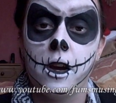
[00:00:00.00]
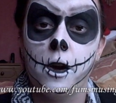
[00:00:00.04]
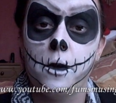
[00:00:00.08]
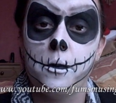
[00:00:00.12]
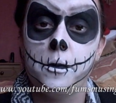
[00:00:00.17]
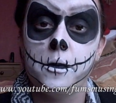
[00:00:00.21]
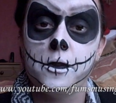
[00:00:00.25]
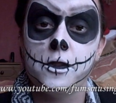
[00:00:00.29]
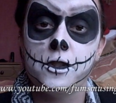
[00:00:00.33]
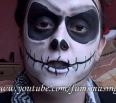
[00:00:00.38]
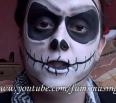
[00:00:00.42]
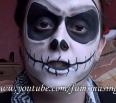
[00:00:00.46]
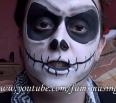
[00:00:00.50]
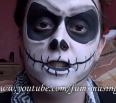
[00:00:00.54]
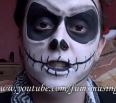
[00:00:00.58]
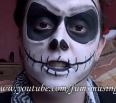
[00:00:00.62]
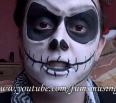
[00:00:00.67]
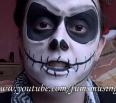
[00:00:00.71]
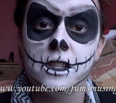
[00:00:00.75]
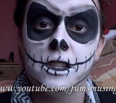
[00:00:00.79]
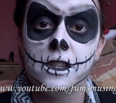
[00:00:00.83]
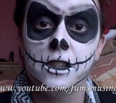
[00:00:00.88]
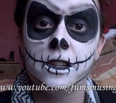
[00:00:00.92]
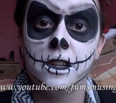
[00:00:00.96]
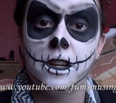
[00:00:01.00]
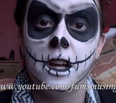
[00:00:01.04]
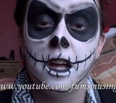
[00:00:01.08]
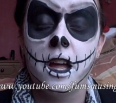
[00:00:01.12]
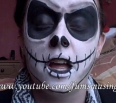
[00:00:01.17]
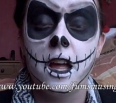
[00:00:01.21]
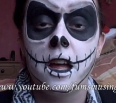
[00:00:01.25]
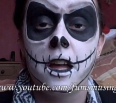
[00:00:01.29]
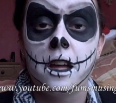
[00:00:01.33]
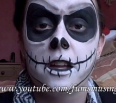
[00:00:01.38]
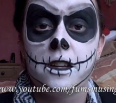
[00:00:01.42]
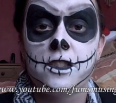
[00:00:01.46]
Hope you enjoyed this look.
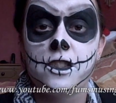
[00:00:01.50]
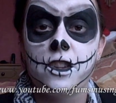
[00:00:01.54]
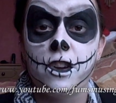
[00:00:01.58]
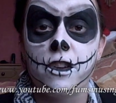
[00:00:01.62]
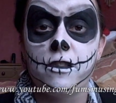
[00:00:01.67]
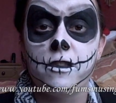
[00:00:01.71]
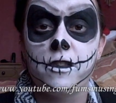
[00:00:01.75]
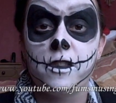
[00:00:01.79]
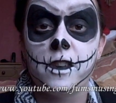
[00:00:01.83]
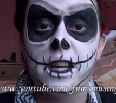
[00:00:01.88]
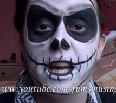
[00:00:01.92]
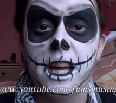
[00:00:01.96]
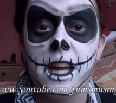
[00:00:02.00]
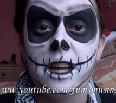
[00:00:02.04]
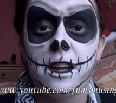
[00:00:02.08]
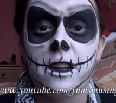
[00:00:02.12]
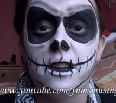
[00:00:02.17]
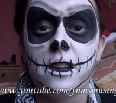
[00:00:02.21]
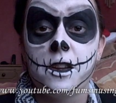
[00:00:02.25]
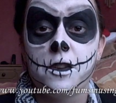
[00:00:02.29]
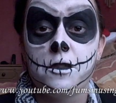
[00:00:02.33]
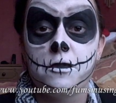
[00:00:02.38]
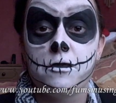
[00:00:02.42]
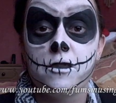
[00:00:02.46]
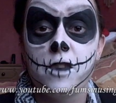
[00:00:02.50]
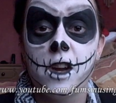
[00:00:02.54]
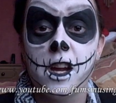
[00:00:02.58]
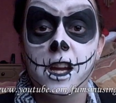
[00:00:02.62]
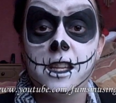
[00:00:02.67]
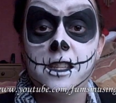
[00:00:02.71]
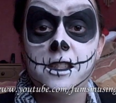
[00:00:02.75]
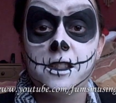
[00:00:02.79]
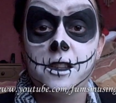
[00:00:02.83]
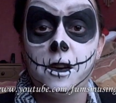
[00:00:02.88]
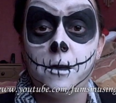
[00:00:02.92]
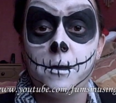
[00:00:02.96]
Don't forget,
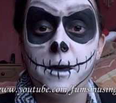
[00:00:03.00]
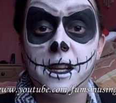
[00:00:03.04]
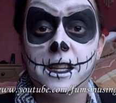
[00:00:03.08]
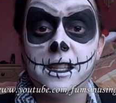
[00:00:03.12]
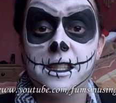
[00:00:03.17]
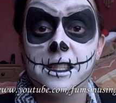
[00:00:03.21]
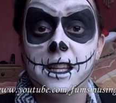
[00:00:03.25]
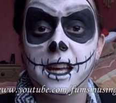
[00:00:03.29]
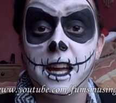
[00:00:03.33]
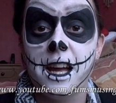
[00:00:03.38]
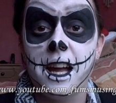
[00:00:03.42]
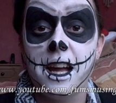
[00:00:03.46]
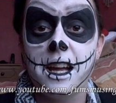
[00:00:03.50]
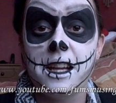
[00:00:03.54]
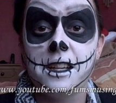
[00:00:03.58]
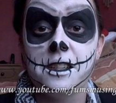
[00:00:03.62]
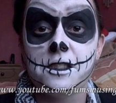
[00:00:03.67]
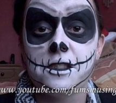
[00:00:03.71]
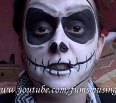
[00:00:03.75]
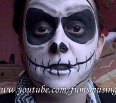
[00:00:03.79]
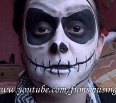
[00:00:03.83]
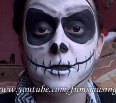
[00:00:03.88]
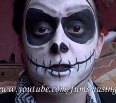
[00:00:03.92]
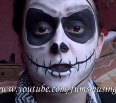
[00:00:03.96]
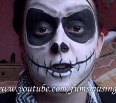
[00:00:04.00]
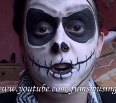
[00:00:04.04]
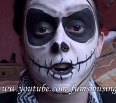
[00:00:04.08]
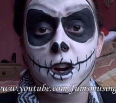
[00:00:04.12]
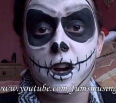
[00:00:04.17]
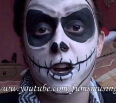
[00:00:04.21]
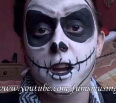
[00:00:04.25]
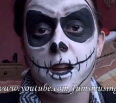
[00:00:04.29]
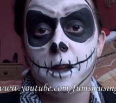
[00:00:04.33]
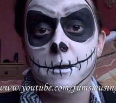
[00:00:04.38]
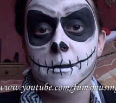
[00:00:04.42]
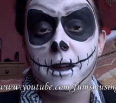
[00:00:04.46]
rate, comment and
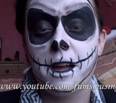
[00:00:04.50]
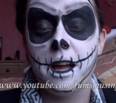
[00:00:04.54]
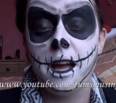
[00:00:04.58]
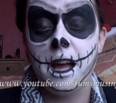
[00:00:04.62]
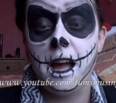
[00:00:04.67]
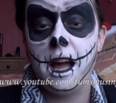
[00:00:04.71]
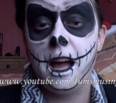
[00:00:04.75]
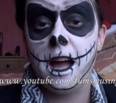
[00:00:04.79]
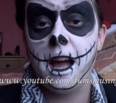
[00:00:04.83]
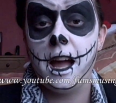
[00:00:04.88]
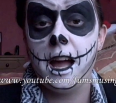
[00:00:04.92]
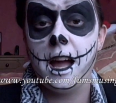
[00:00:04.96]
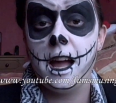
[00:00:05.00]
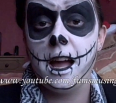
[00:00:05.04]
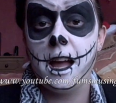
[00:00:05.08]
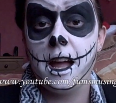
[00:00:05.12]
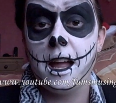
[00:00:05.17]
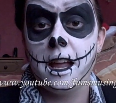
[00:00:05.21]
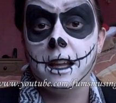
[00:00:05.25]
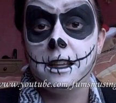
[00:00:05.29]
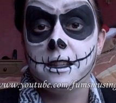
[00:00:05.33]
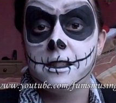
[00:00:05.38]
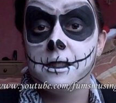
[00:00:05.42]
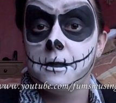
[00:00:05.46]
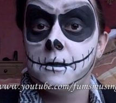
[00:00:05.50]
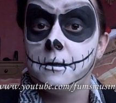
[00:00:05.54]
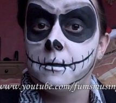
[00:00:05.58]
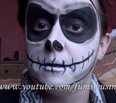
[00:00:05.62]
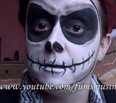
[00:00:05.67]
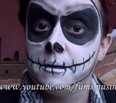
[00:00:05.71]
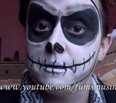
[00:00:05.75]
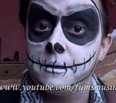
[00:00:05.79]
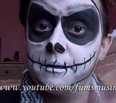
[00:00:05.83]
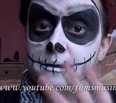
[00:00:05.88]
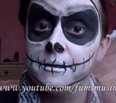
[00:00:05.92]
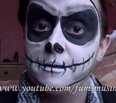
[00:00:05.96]
subscribe, and
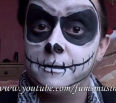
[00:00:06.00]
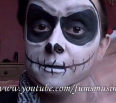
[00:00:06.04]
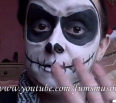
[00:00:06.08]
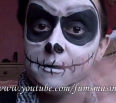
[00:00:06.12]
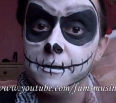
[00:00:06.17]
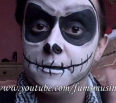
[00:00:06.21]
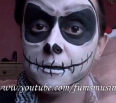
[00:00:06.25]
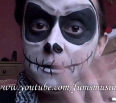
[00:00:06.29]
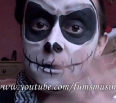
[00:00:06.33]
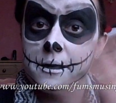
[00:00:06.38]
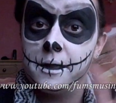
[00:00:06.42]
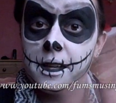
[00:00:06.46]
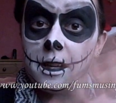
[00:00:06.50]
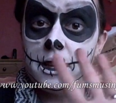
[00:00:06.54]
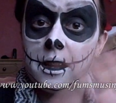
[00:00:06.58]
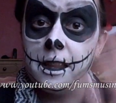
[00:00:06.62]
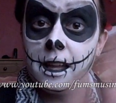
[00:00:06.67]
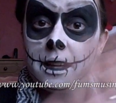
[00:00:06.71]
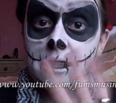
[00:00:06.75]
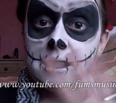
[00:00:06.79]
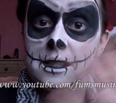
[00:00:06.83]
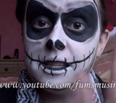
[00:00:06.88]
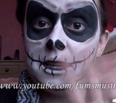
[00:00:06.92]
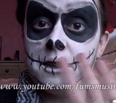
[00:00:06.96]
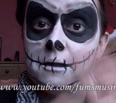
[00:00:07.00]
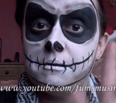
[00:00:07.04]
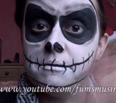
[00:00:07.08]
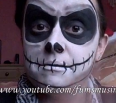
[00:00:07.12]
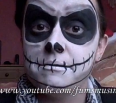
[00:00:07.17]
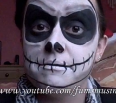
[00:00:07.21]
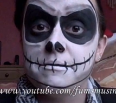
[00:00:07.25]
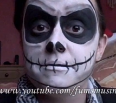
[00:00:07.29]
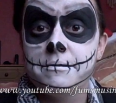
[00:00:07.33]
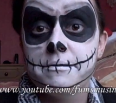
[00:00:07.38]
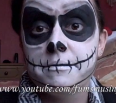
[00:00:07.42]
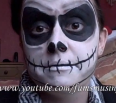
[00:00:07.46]
that's it.
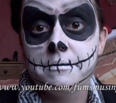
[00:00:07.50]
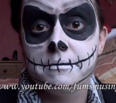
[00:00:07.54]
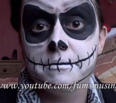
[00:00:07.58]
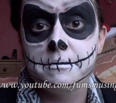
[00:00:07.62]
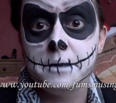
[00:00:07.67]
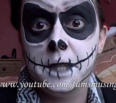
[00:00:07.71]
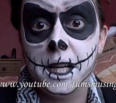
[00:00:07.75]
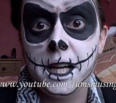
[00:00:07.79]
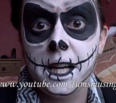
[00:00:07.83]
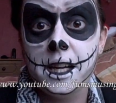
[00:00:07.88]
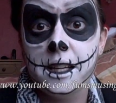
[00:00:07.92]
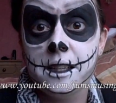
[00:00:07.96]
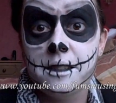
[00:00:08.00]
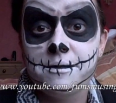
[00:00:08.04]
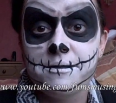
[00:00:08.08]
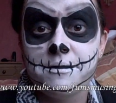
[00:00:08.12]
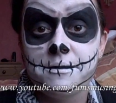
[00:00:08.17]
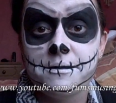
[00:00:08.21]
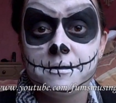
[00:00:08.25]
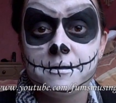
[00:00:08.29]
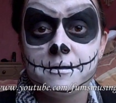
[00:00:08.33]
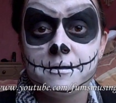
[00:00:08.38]
Bye.